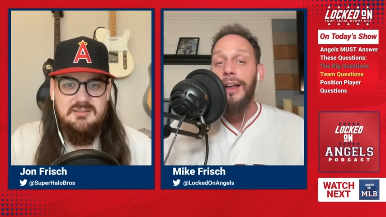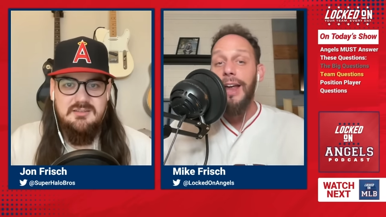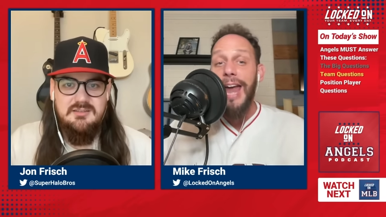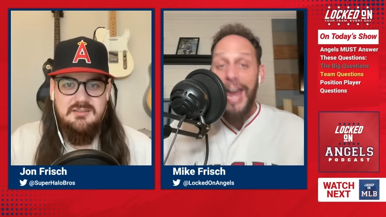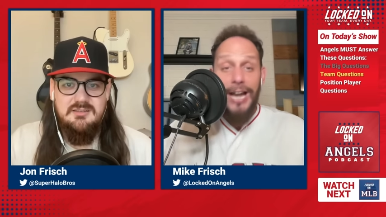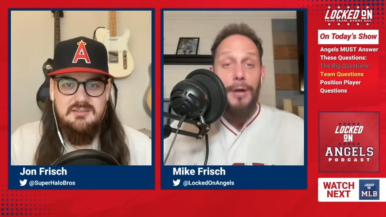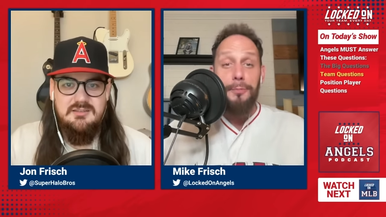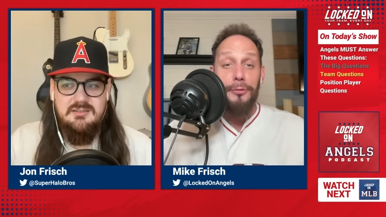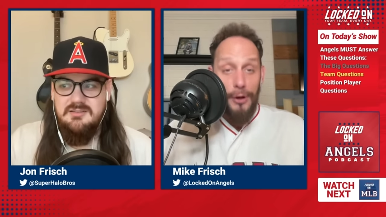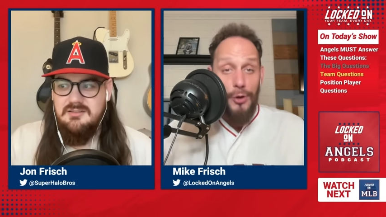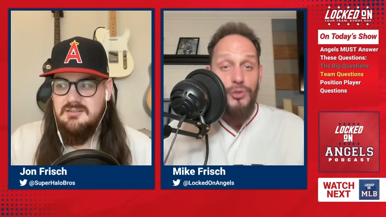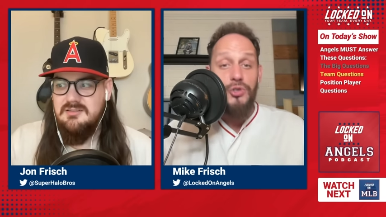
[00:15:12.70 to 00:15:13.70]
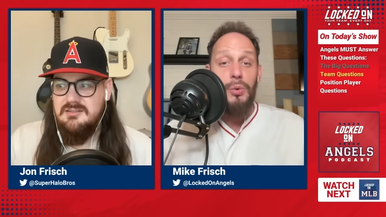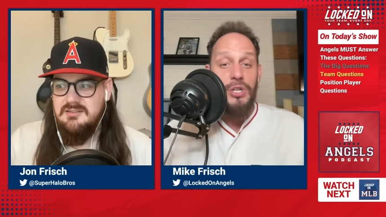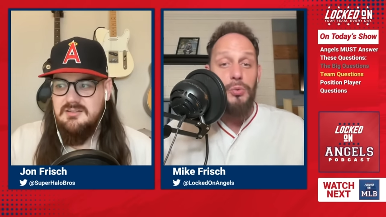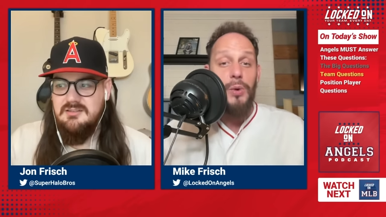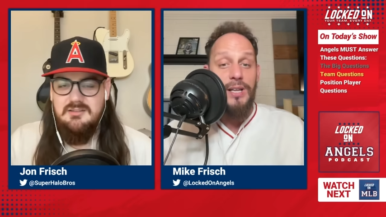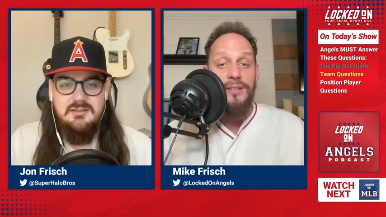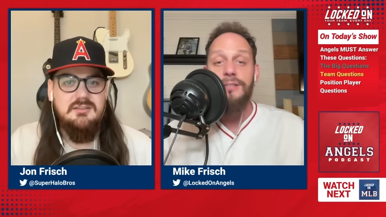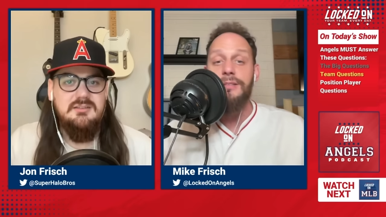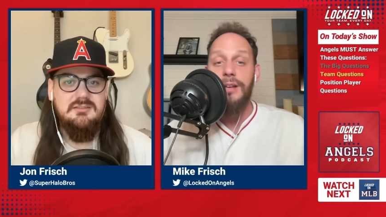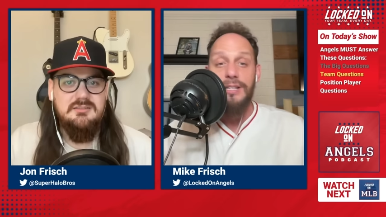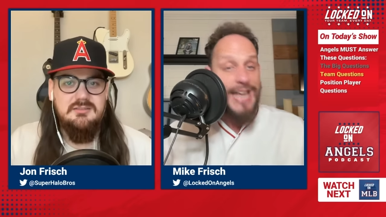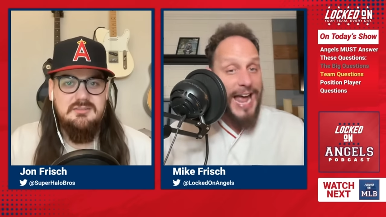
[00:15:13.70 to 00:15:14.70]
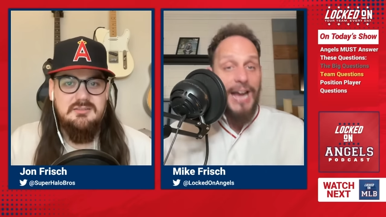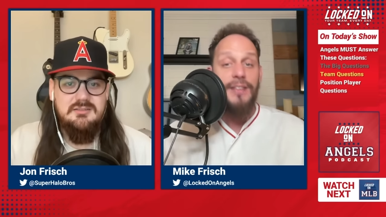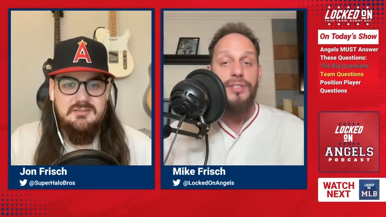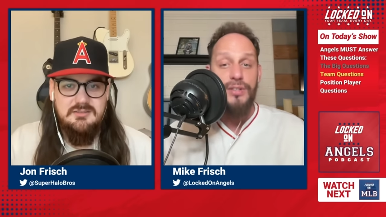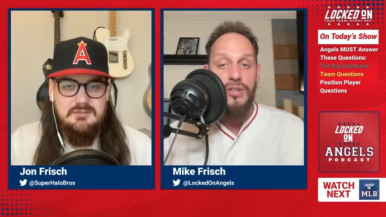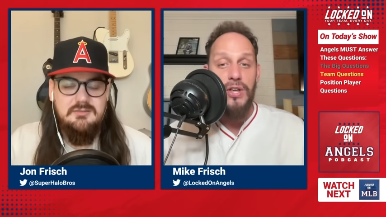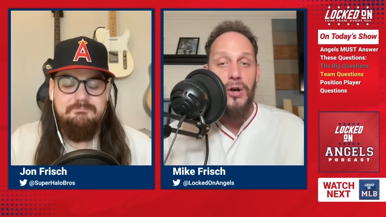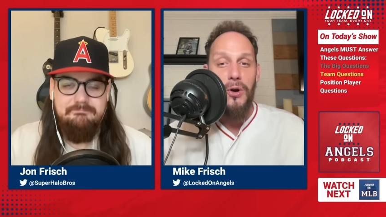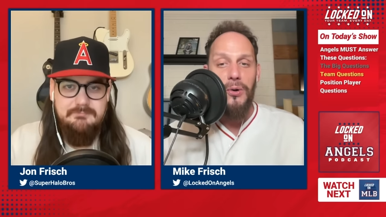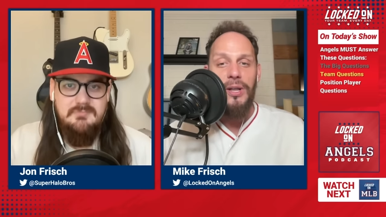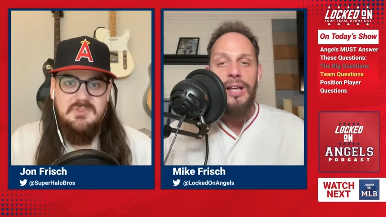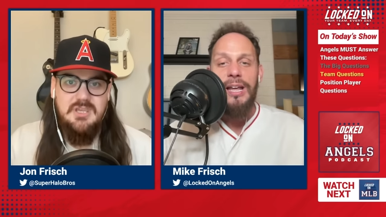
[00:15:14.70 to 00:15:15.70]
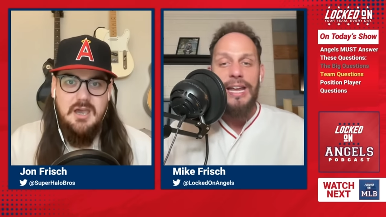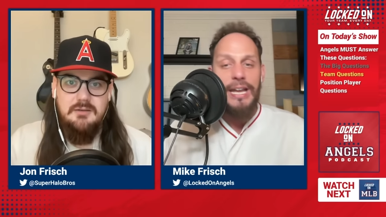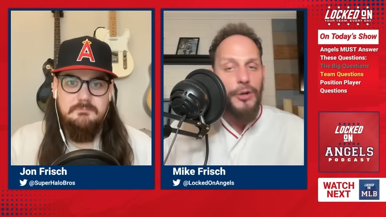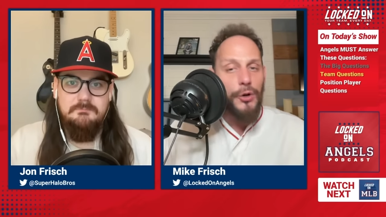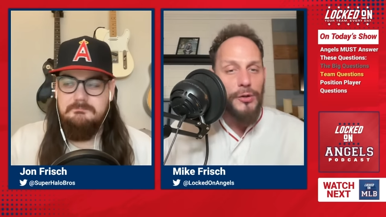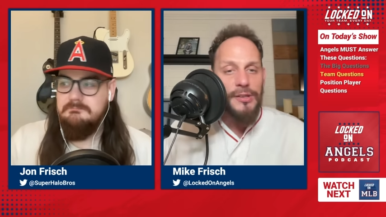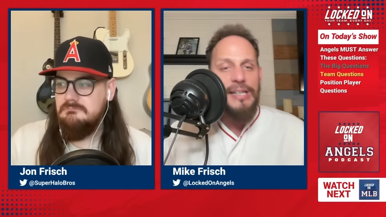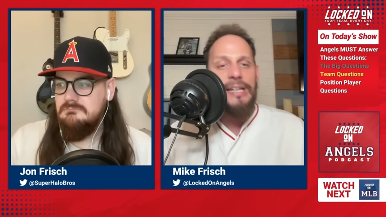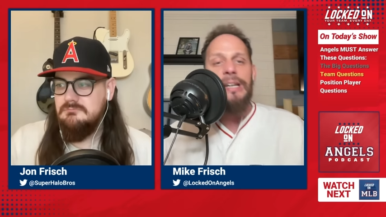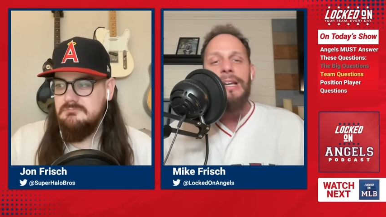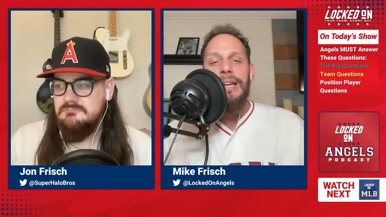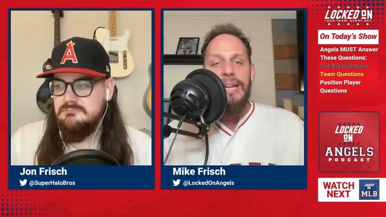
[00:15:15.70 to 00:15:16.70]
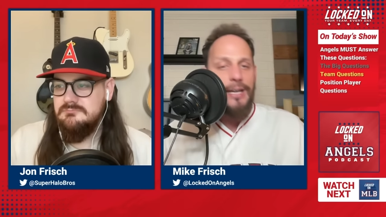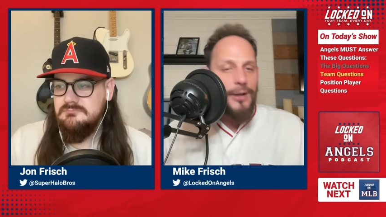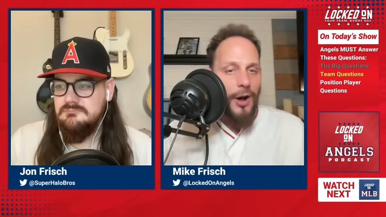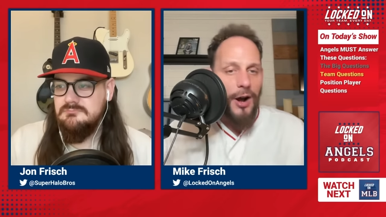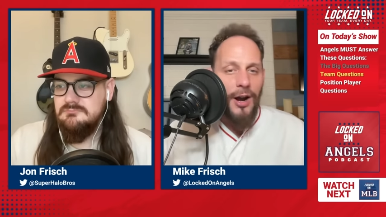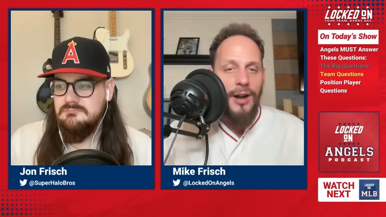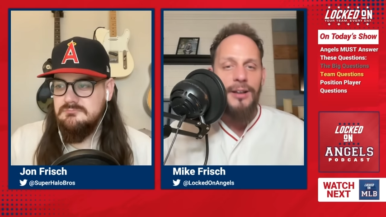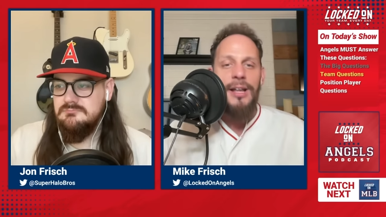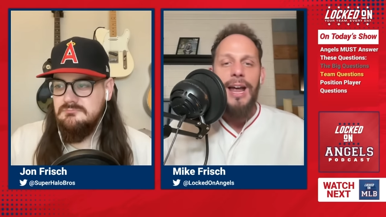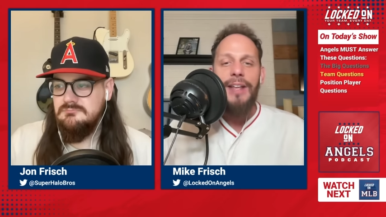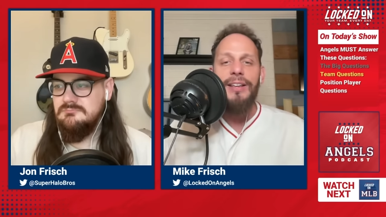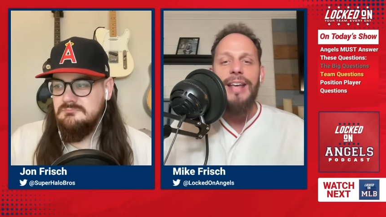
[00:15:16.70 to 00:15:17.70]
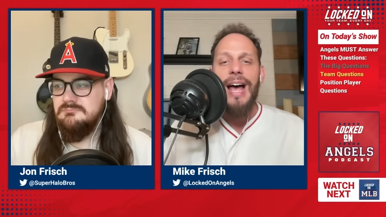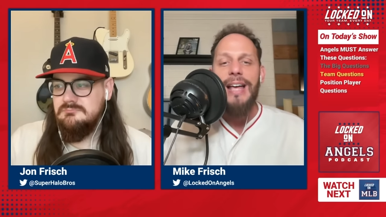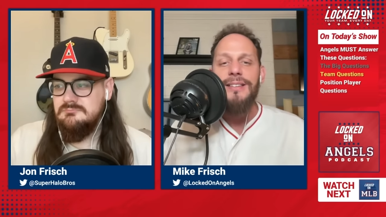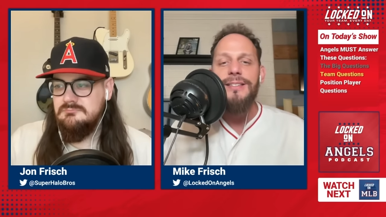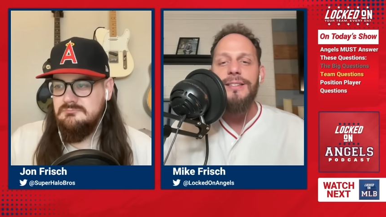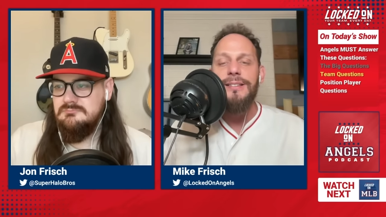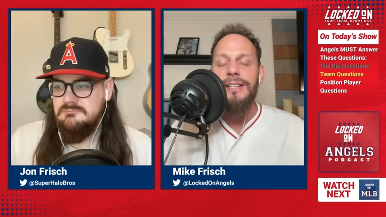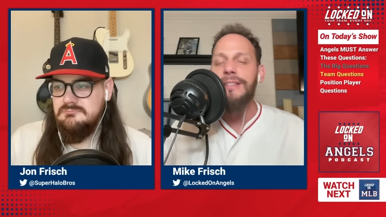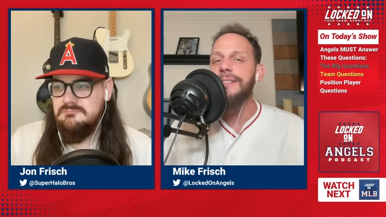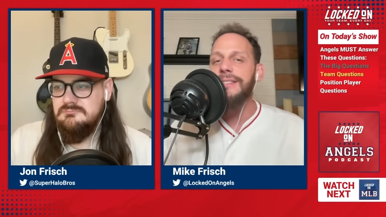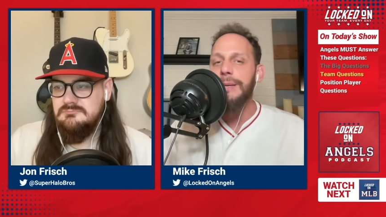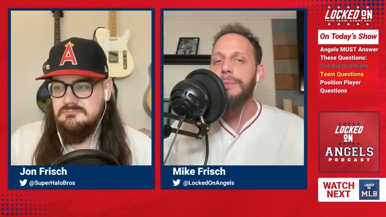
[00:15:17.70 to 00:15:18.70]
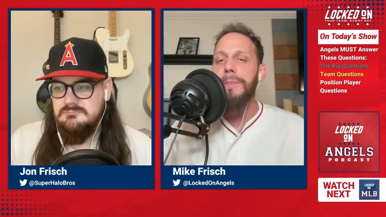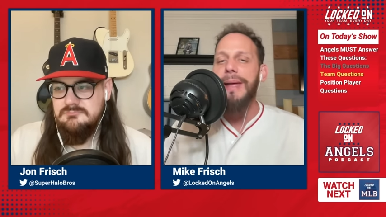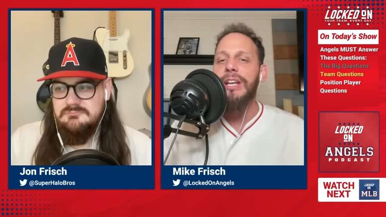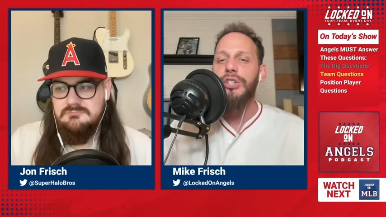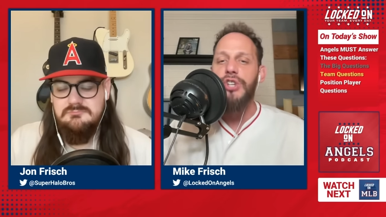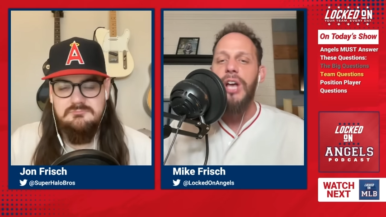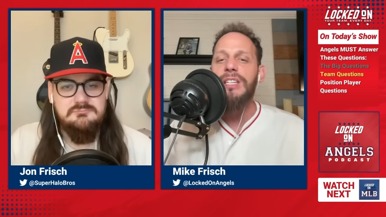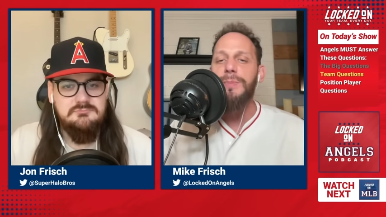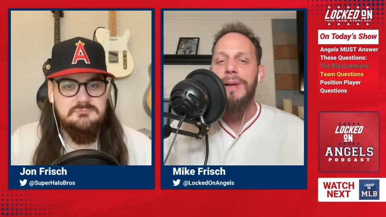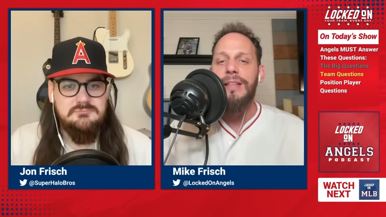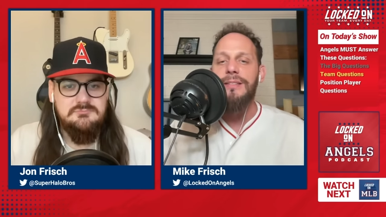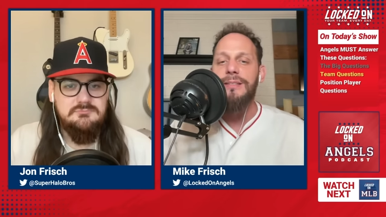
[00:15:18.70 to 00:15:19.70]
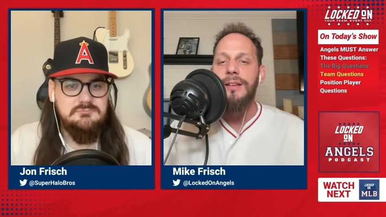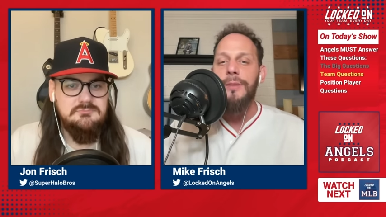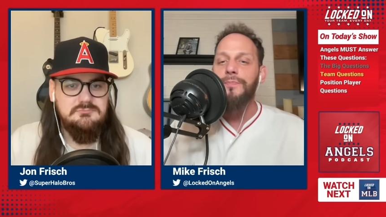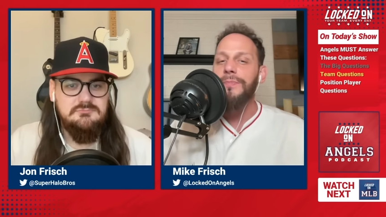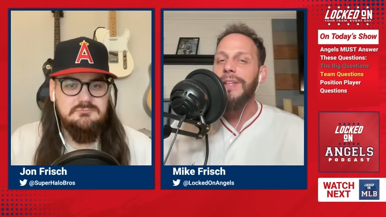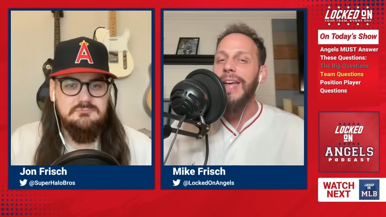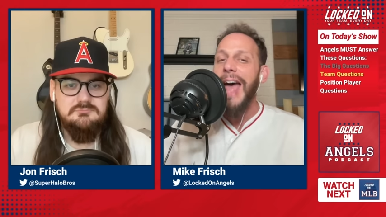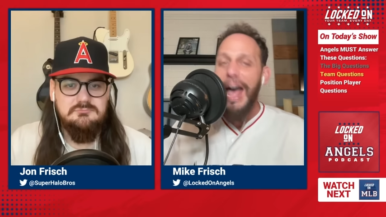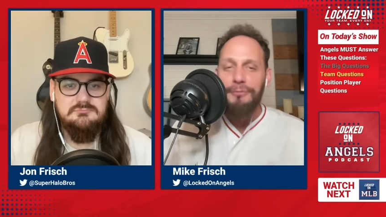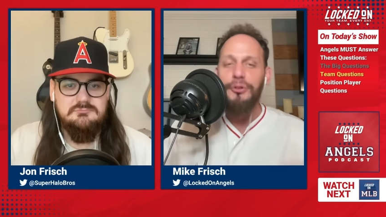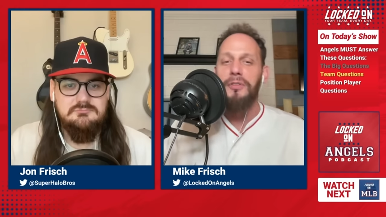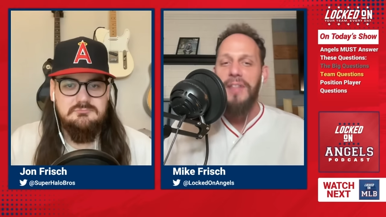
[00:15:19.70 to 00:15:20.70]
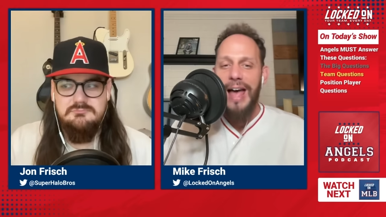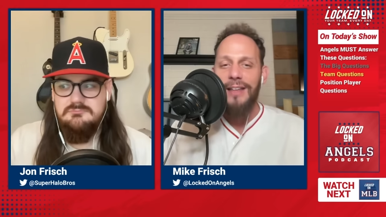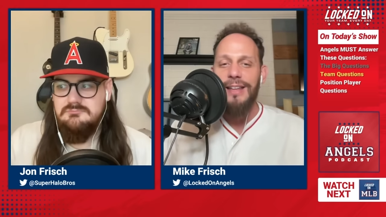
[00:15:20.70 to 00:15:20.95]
Speaker 1: an approach, which was attack the zone, yeah. hit early, hit hard, and the guys didn't seem to make adjustments after that.